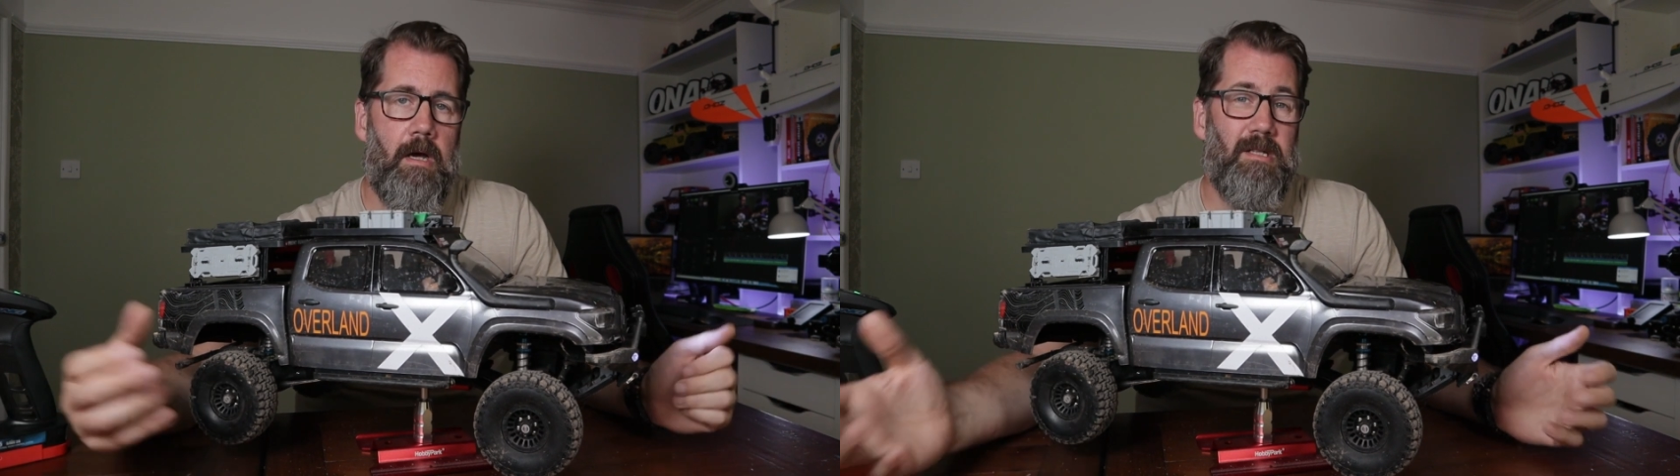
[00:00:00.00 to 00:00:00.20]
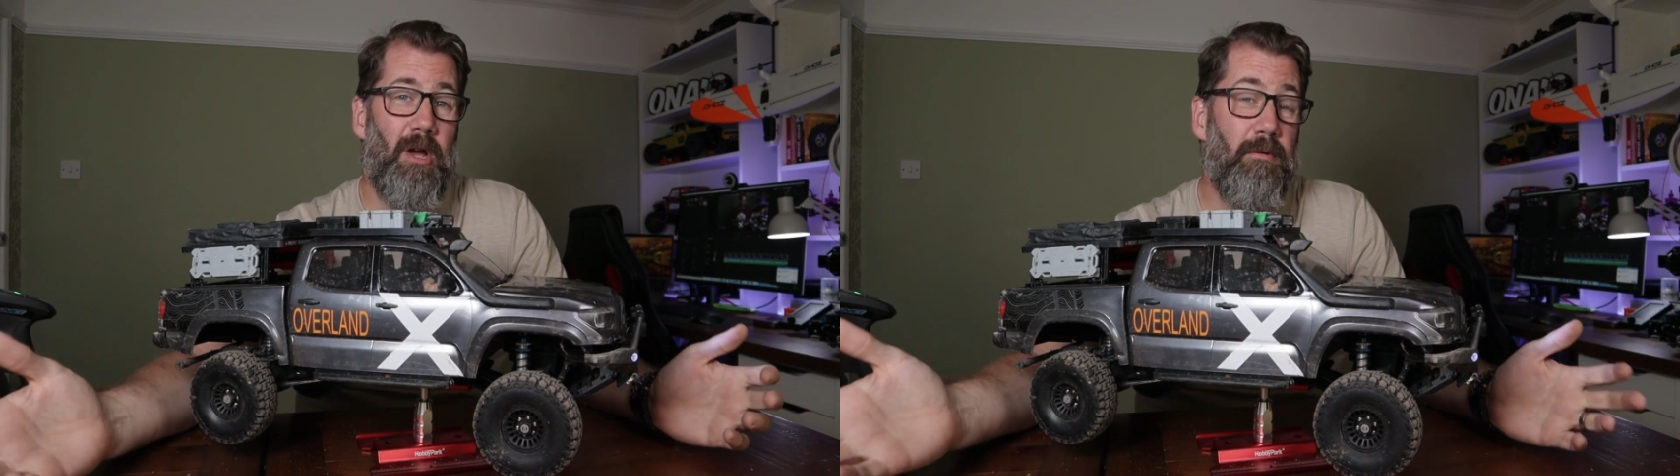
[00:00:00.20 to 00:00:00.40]

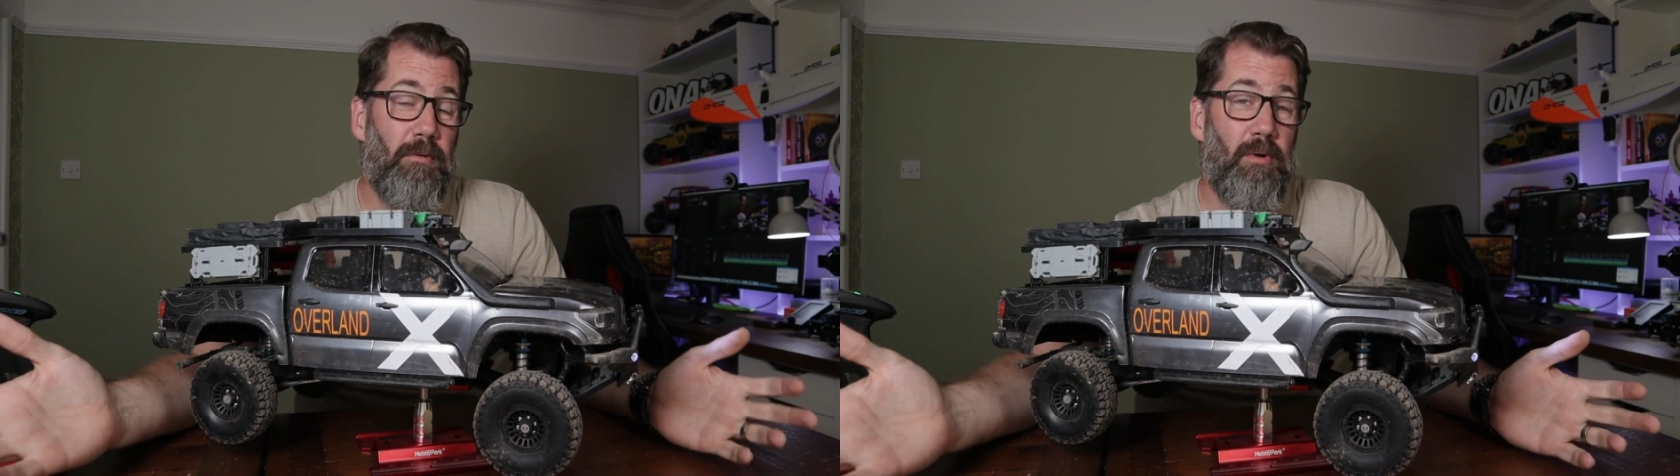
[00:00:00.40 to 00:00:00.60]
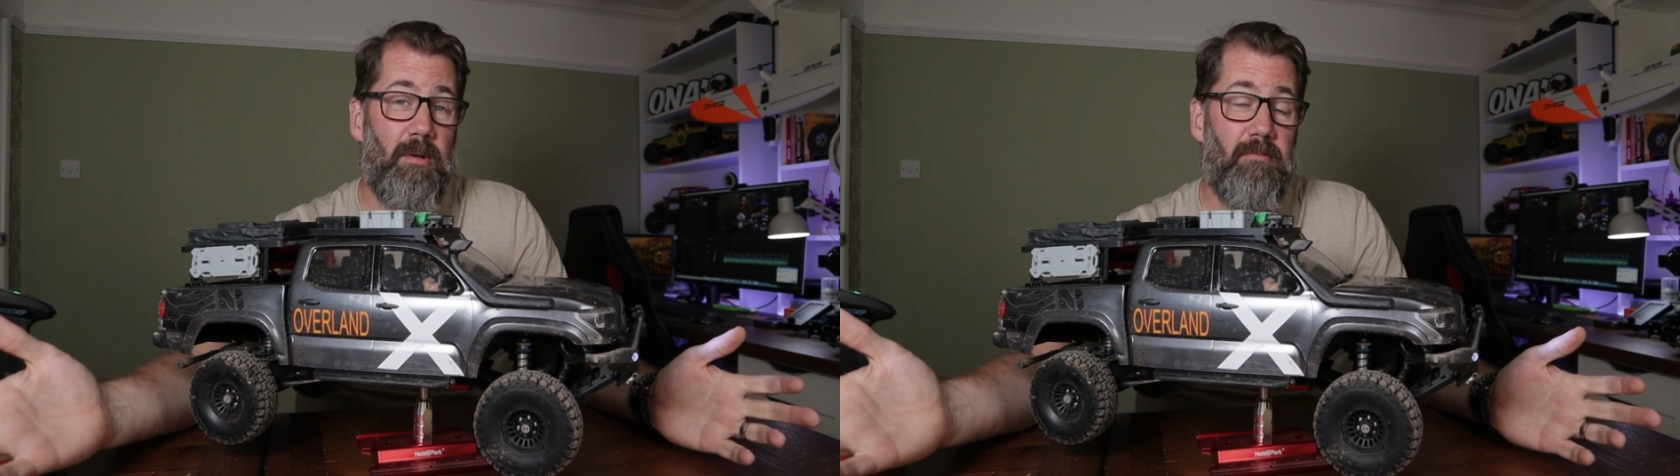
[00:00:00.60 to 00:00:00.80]
So
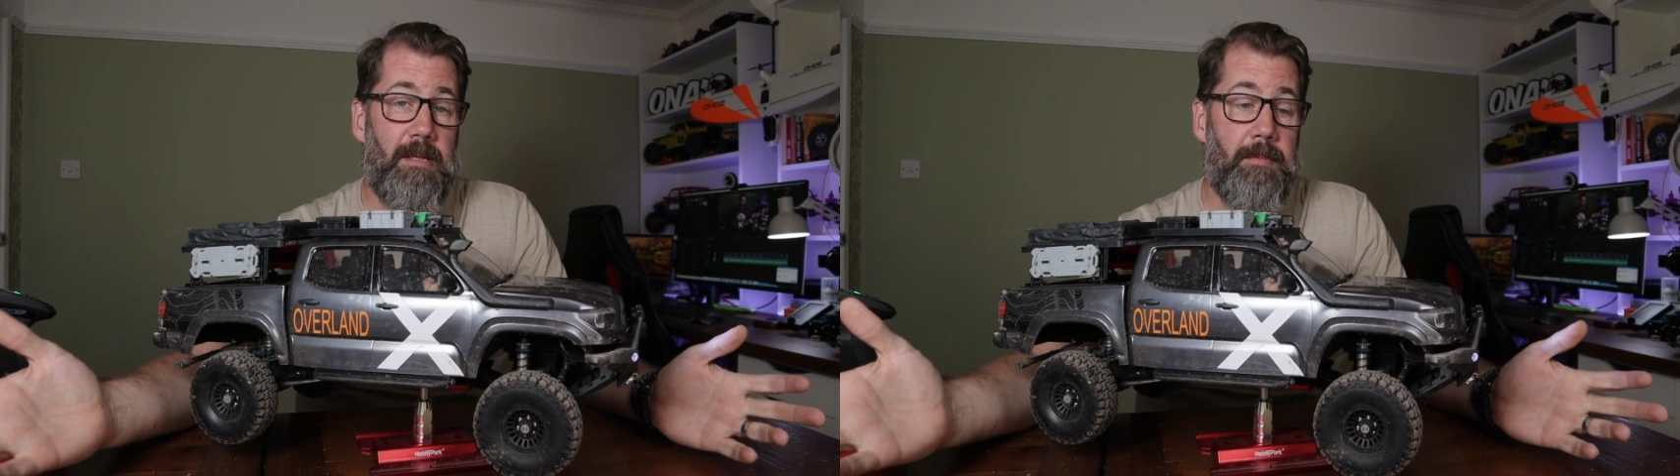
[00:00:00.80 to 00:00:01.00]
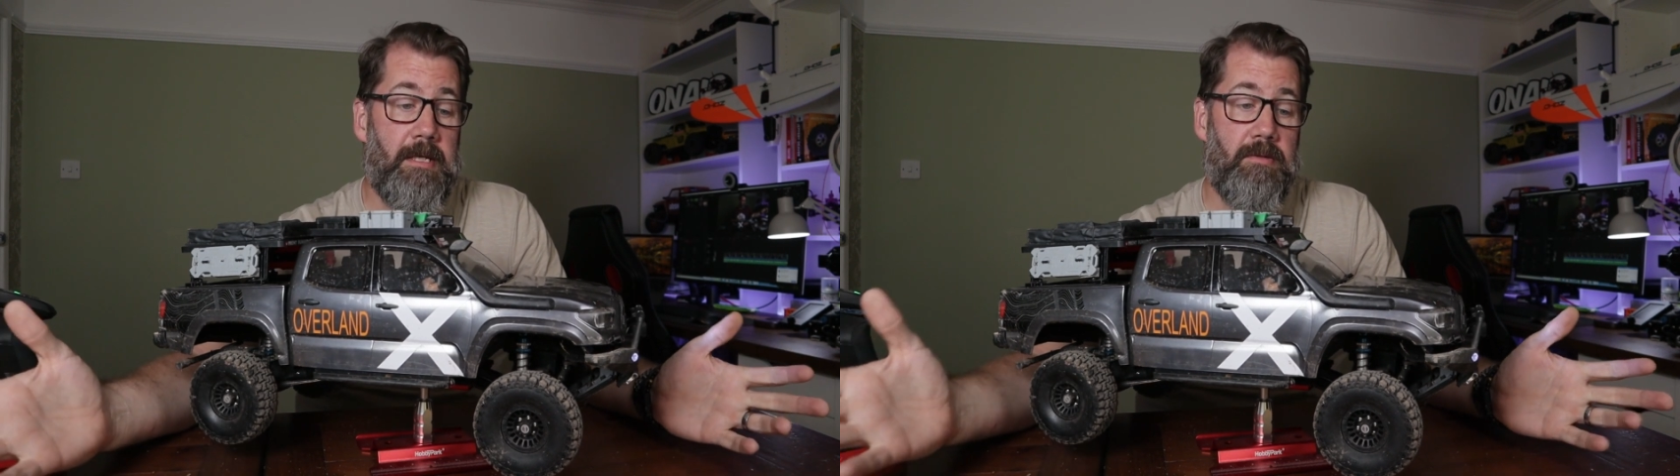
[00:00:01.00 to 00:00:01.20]
overall I'm
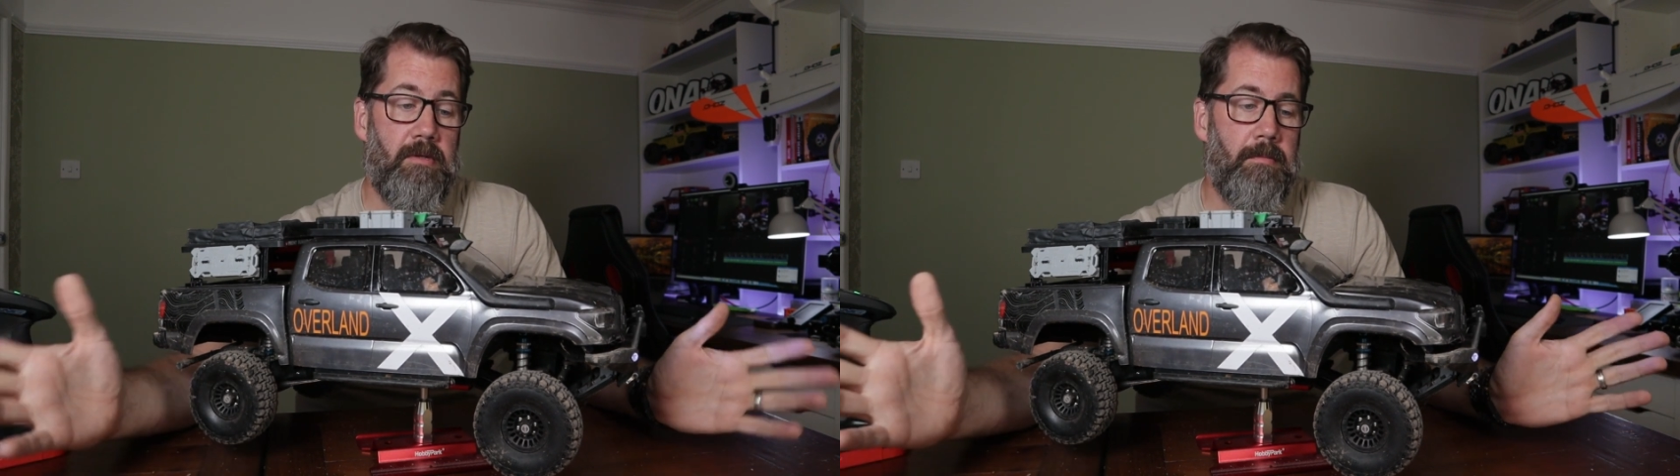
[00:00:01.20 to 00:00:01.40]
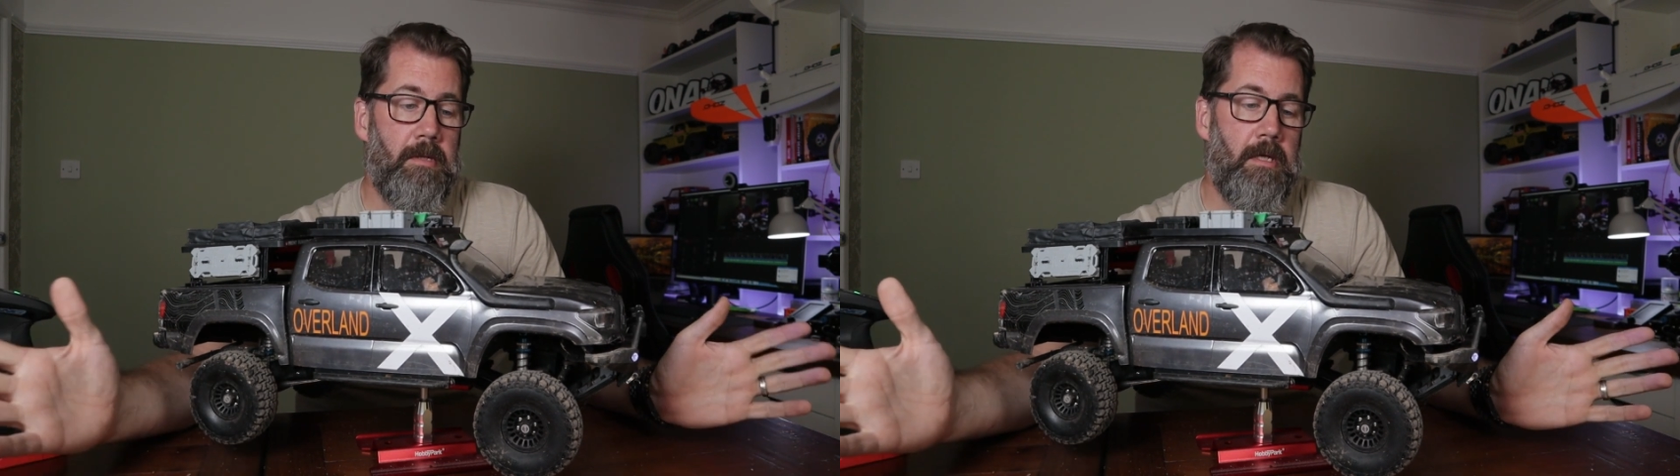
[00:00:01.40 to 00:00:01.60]
really pleased with
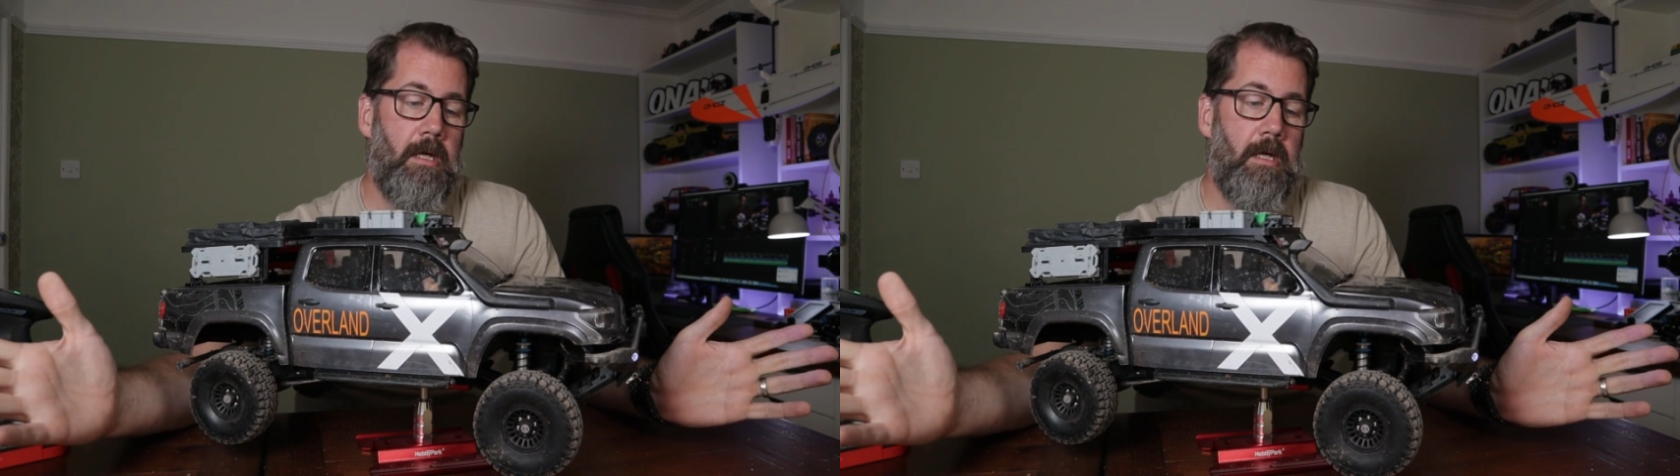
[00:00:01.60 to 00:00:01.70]
them,